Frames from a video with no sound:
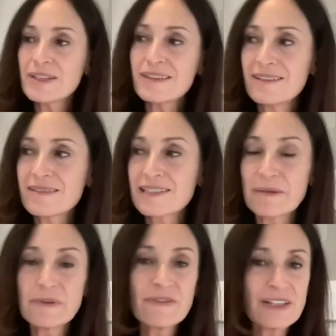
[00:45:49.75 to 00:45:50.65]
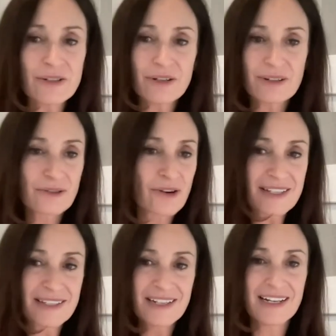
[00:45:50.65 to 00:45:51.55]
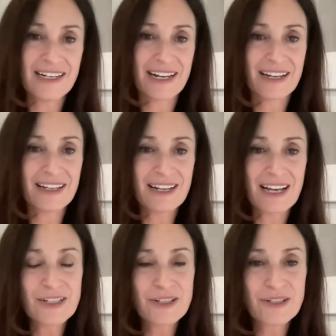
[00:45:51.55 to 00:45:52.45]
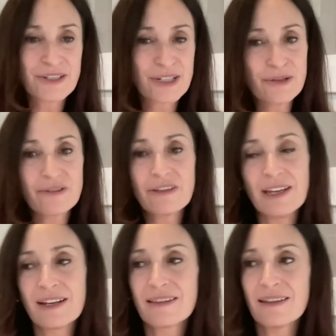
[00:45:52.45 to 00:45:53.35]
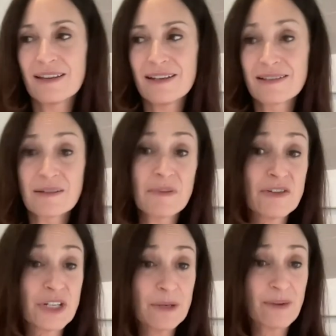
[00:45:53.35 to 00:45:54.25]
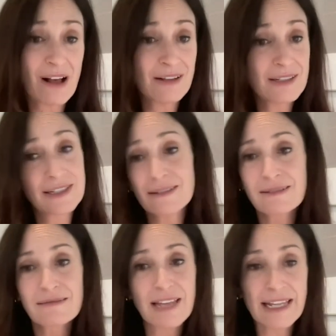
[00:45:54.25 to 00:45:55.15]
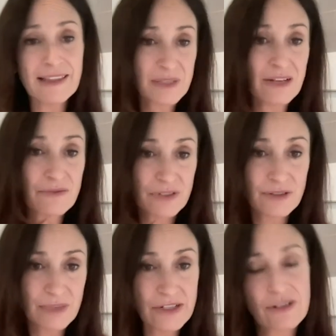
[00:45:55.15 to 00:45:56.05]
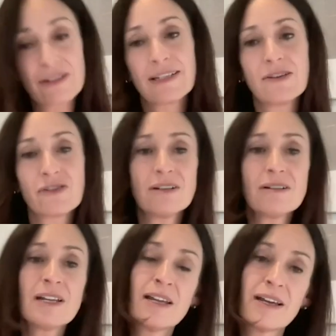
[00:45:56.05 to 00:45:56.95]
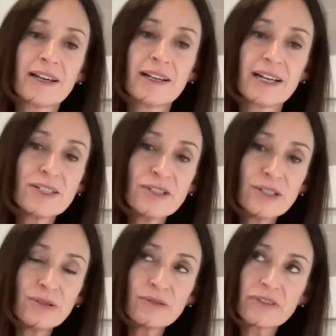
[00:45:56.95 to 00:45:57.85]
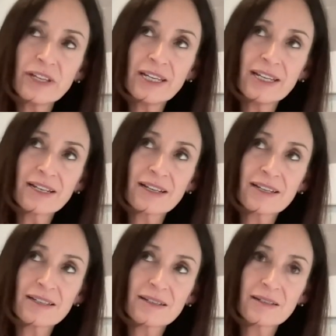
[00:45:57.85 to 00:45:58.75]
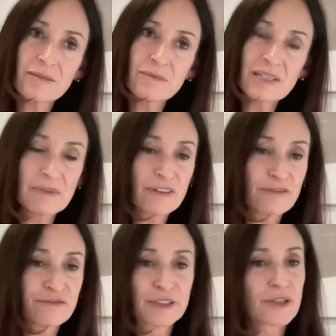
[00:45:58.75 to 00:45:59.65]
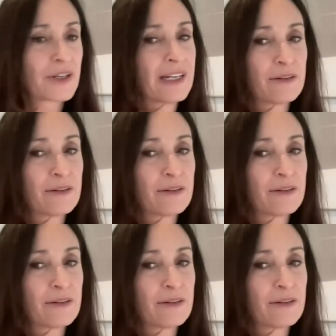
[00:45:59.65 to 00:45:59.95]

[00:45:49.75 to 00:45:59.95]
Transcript: so I think some of these are cross-cutting. I, I do think the some of the geopolitics lend themselves to regionalization. Uh, I do think um, some of the flurry